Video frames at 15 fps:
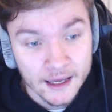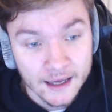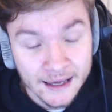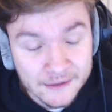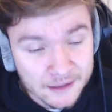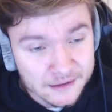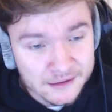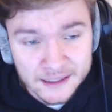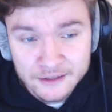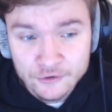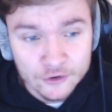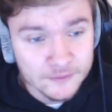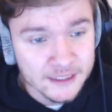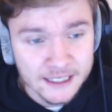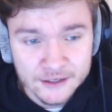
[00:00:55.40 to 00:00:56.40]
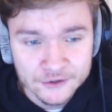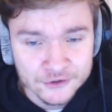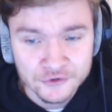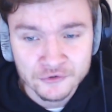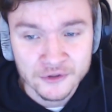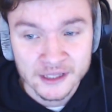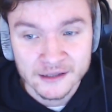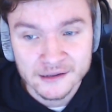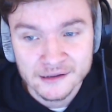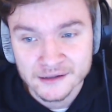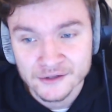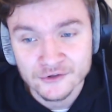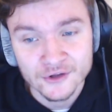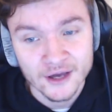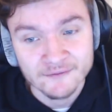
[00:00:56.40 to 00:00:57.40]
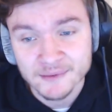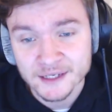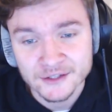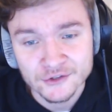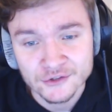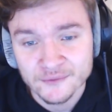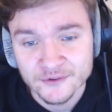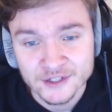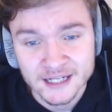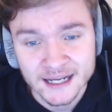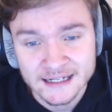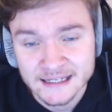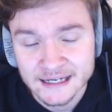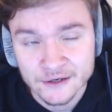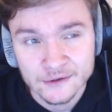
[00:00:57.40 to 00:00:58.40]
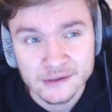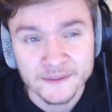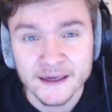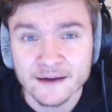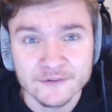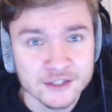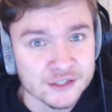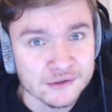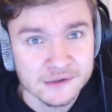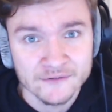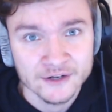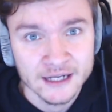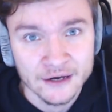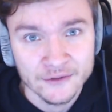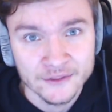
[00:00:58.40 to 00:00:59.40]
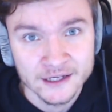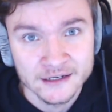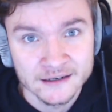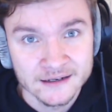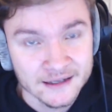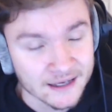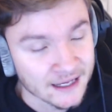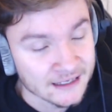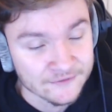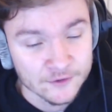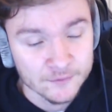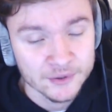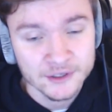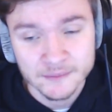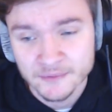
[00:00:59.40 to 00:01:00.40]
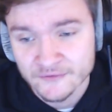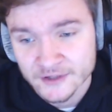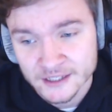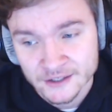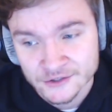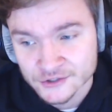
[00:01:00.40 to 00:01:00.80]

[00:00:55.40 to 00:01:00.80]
As I said, normally I don't do this. You, I've been on YouTube for 10 years. They have issues every now and then. And if you put up a video